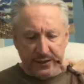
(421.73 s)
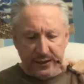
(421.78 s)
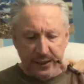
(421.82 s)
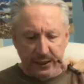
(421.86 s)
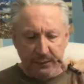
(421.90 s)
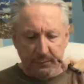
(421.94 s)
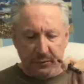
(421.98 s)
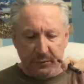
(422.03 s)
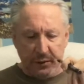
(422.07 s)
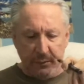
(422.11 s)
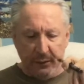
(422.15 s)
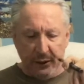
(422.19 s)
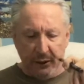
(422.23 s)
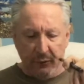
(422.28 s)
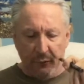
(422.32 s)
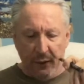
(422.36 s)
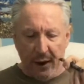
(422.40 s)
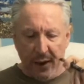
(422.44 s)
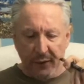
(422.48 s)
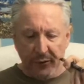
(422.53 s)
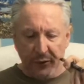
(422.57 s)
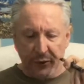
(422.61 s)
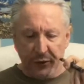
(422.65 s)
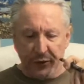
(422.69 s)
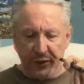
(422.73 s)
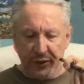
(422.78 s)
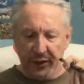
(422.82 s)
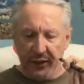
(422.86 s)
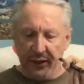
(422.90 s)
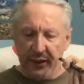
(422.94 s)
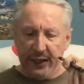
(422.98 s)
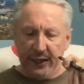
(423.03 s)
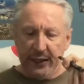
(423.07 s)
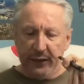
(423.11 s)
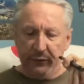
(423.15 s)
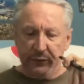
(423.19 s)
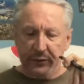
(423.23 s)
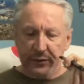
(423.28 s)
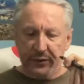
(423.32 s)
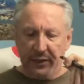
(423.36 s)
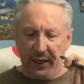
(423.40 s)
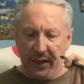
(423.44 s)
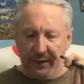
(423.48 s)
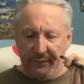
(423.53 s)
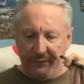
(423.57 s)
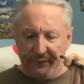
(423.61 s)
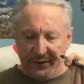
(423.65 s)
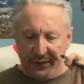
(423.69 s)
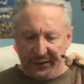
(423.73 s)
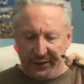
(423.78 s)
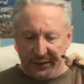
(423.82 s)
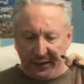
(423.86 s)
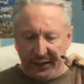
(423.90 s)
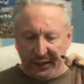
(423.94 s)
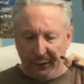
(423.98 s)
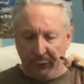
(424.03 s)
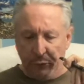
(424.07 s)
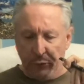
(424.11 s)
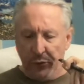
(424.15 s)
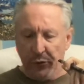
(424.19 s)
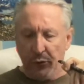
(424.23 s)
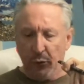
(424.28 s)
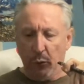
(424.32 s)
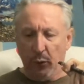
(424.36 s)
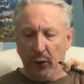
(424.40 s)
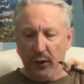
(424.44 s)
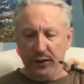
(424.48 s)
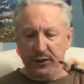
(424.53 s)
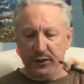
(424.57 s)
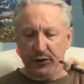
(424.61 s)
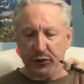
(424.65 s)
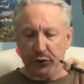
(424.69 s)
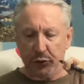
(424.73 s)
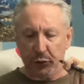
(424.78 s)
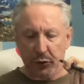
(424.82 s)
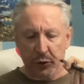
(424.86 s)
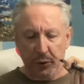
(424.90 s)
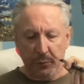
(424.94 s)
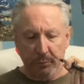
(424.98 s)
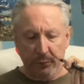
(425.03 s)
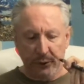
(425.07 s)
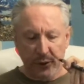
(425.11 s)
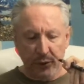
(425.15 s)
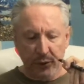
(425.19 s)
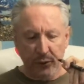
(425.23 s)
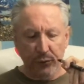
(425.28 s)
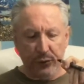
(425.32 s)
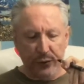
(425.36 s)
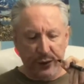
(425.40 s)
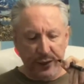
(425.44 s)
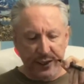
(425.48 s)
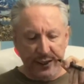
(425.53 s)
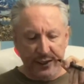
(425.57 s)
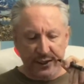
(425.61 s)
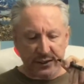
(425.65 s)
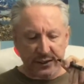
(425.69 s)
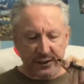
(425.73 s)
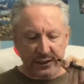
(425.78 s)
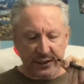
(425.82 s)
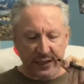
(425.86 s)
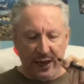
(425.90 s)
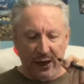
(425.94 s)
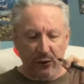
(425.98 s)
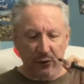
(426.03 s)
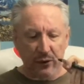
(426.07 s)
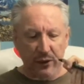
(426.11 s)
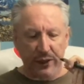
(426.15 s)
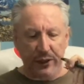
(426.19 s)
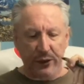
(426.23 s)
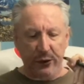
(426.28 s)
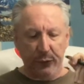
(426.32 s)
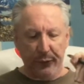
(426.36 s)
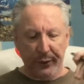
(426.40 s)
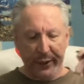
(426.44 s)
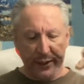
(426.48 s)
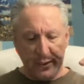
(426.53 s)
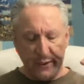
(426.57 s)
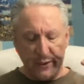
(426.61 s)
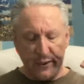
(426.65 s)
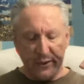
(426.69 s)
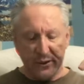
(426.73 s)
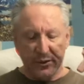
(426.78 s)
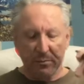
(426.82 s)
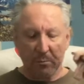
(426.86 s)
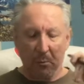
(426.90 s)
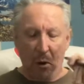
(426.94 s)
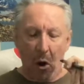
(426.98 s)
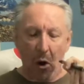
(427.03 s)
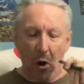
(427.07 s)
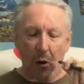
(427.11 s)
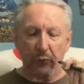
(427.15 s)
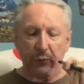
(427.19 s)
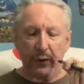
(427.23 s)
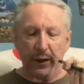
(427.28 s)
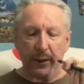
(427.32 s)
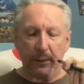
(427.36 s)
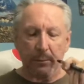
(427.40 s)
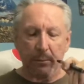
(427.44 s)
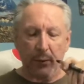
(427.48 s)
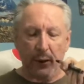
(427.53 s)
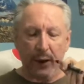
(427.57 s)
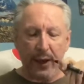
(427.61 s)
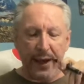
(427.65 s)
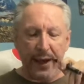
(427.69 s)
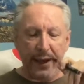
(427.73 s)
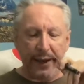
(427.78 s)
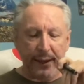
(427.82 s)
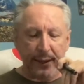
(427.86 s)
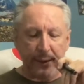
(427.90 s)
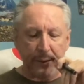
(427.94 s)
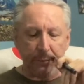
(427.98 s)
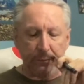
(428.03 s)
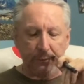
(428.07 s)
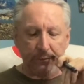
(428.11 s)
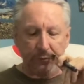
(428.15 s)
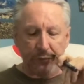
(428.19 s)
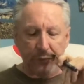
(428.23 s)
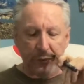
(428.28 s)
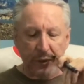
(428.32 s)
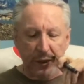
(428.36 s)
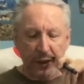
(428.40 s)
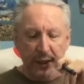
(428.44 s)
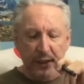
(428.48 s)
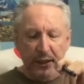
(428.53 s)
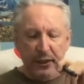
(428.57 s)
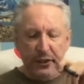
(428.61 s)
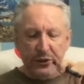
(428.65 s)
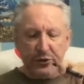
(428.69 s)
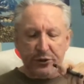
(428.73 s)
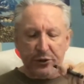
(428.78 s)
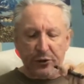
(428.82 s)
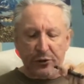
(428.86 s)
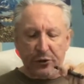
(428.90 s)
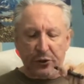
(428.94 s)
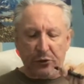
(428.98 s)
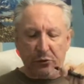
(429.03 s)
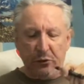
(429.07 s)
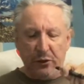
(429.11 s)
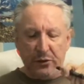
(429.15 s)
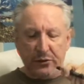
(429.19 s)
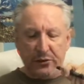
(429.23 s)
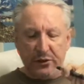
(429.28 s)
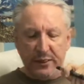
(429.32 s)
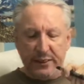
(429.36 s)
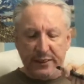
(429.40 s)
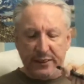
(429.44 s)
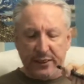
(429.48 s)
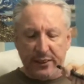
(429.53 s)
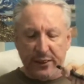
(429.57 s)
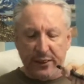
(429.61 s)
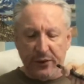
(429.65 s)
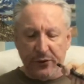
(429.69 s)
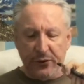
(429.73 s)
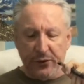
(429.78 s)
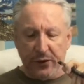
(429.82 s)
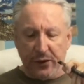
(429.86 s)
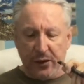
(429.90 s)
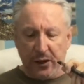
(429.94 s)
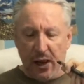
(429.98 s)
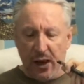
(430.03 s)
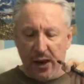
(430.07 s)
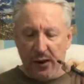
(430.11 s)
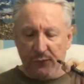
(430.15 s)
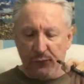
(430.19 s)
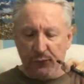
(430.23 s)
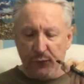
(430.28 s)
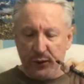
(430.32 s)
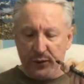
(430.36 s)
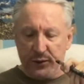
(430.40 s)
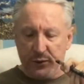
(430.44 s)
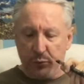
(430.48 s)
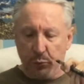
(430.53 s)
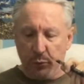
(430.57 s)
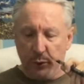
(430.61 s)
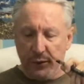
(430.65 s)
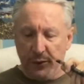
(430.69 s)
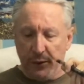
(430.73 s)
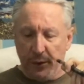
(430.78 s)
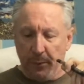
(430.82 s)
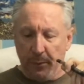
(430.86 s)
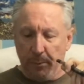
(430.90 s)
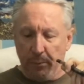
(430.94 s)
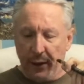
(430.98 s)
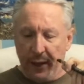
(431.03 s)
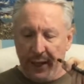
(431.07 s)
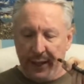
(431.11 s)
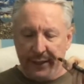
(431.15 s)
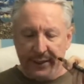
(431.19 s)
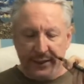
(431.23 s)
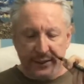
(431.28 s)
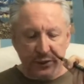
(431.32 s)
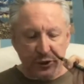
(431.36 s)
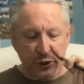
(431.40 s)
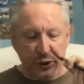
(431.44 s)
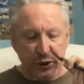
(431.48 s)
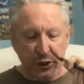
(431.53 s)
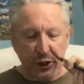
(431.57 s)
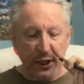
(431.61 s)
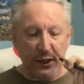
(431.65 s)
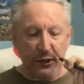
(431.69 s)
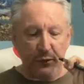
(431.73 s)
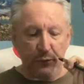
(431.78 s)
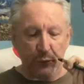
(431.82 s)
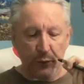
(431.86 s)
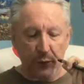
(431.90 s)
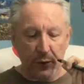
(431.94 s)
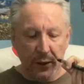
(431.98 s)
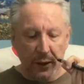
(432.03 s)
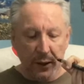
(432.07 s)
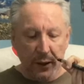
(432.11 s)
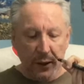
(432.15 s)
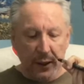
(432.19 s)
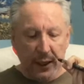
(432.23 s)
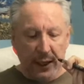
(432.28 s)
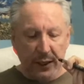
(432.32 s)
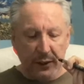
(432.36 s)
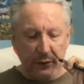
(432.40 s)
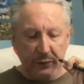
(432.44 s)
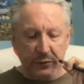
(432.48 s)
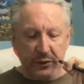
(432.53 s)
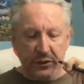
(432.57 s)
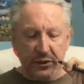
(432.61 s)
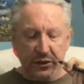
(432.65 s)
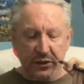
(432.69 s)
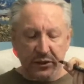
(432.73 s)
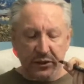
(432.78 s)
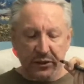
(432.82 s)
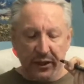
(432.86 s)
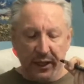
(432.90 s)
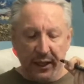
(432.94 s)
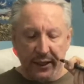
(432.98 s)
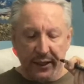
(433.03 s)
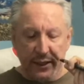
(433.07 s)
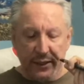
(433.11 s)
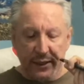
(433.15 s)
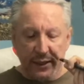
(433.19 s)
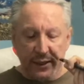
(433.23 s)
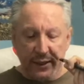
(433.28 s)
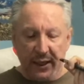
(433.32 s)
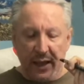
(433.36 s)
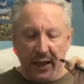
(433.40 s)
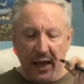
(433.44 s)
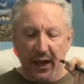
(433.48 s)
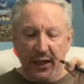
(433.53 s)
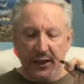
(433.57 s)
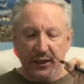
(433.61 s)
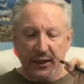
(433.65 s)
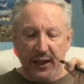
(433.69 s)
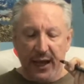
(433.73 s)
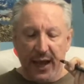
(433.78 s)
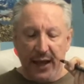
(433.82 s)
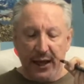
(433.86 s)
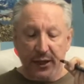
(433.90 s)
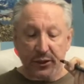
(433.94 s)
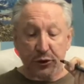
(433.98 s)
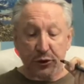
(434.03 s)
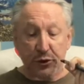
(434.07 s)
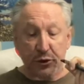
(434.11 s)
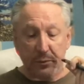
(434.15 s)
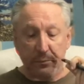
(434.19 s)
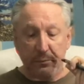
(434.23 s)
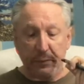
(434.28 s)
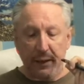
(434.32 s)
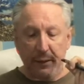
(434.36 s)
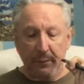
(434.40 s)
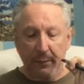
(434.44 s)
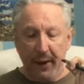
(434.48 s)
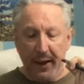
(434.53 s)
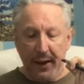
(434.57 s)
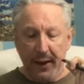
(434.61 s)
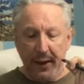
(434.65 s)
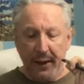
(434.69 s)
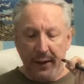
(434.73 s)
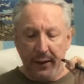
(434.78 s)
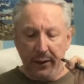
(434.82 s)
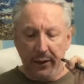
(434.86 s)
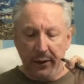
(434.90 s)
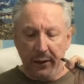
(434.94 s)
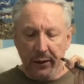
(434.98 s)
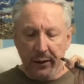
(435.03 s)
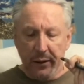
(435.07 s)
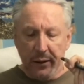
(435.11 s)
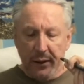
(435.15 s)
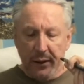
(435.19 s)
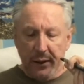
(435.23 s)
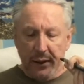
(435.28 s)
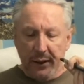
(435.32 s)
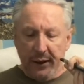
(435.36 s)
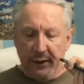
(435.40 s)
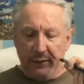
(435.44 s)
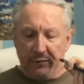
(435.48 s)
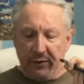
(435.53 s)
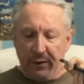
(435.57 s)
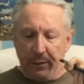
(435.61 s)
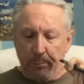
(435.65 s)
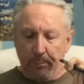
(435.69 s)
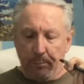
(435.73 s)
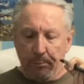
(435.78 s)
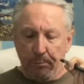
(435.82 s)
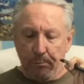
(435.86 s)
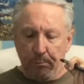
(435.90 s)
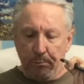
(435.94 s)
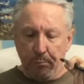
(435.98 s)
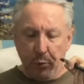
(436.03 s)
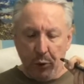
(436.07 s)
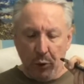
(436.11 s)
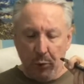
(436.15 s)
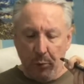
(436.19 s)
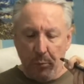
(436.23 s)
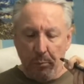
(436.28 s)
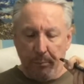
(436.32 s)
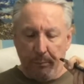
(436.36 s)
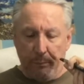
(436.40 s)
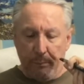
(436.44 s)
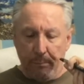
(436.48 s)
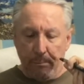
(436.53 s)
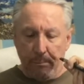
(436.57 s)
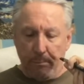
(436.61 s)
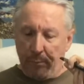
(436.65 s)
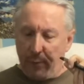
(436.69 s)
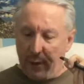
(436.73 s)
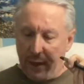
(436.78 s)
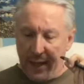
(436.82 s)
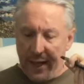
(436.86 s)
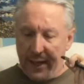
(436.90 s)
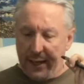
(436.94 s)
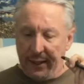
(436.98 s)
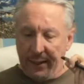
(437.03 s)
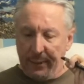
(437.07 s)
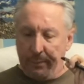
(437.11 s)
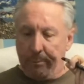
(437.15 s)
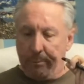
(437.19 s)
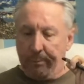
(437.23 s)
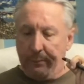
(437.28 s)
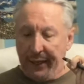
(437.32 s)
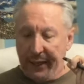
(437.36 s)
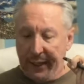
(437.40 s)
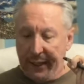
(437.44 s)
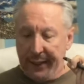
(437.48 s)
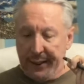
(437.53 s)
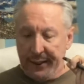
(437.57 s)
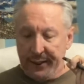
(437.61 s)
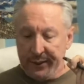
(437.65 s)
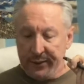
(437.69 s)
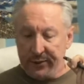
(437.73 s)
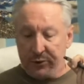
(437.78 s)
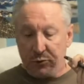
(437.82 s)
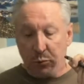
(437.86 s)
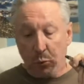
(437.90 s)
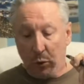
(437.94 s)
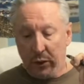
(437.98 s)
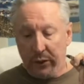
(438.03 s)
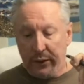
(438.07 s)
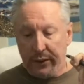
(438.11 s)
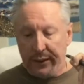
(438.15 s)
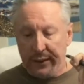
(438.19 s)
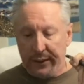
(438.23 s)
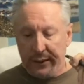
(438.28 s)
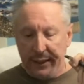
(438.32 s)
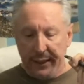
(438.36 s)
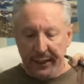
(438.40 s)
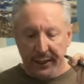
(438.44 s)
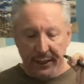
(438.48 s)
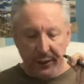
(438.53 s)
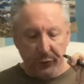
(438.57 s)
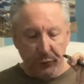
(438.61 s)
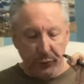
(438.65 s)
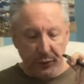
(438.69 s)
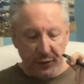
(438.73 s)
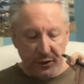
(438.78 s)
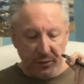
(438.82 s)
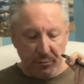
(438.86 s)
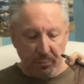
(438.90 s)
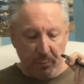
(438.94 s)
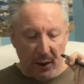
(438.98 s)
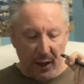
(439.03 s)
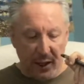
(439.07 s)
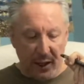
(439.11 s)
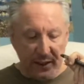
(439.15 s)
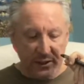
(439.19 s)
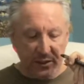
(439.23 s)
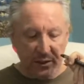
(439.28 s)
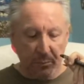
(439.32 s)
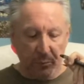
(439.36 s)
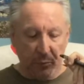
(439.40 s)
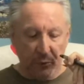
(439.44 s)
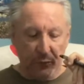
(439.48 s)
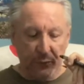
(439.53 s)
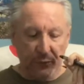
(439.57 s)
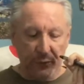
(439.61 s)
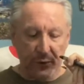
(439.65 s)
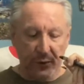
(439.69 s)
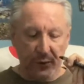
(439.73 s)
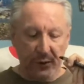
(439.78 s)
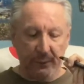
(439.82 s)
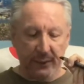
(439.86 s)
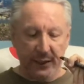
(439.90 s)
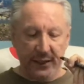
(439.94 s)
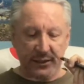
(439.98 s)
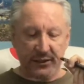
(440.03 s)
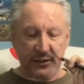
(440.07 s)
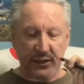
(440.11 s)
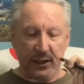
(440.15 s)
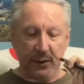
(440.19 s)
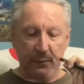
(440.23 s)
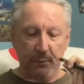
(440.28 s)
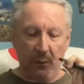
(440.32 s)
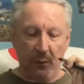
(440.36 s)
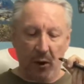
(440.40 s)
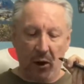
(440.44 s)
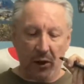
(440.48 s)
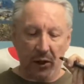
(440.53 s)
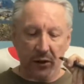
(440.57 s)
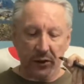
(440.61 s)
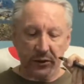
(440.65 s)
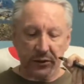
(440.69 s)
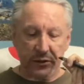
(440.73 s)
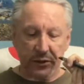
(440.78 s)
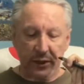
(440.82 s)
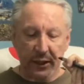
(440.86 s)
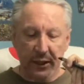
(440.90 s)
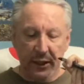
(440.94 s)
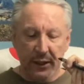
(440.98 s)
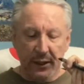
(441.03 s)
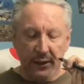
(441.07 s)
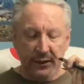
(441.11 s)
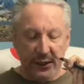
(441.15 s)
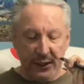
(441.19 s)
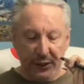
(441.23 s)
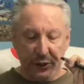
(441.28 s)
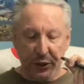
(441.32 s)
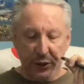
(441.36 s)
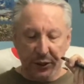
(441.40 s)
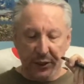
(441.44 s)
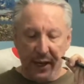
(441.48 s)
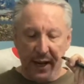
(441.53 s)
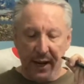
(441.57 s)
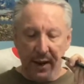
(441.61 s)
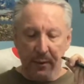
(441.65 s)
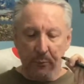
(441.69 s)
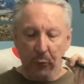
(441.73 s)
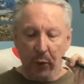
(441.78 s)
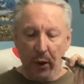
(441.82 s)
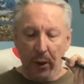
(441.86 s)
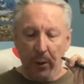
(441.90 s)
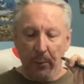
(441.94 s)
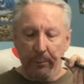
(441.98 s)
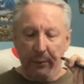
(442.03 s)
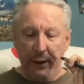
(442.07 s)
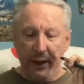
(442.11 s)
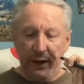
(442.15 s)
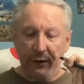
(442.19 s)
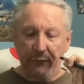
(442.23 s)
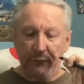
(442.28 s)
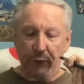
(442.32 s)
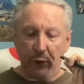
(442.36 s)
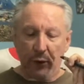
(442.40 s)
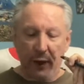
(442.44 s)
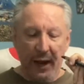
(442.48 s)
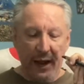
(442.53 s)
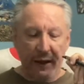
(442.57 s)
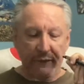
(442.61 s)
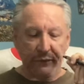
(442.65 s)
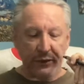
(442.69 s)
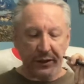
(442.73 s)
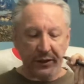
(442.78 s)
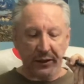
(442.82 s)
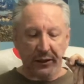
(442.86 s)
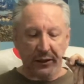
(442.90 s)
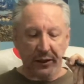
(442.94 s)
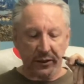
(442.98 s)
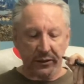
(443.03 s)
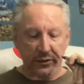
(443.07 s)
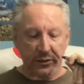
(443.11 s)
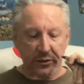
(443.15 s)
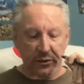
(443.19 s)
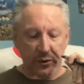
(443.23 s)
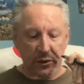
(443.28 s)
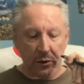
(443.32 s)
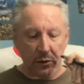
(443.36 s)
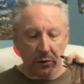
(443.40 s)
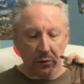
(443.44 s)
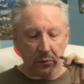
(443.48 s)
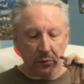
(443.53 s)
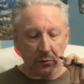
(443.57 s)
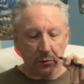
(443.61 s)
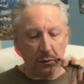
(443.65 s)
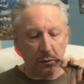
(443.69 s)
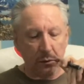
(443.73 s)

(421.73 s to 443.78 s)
seemed to be rather silly, it was obvious they were the ones who could build things now littering the small red planet. So the Karoslings held the conference with their planet's chief, and it was decided that contact should be made. If the blue planet beings were indeed responsible for the mess on Mars, they should damn well pay for having done so.